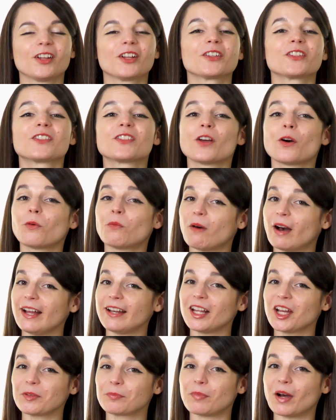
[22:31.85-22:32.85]
So why
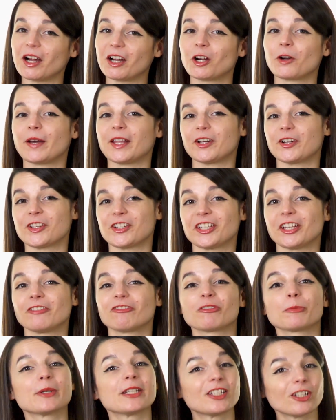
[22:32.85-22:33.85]
not borrow energy
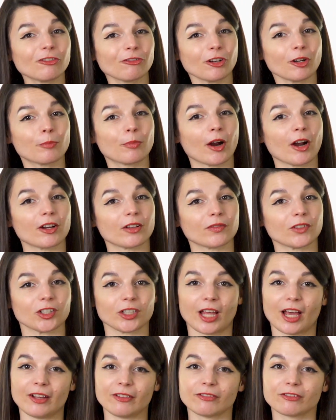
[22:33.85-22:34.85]
from a different part of your
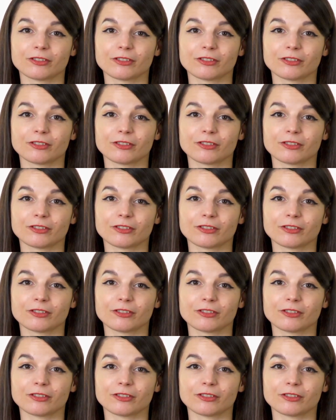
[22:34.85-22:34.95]
life?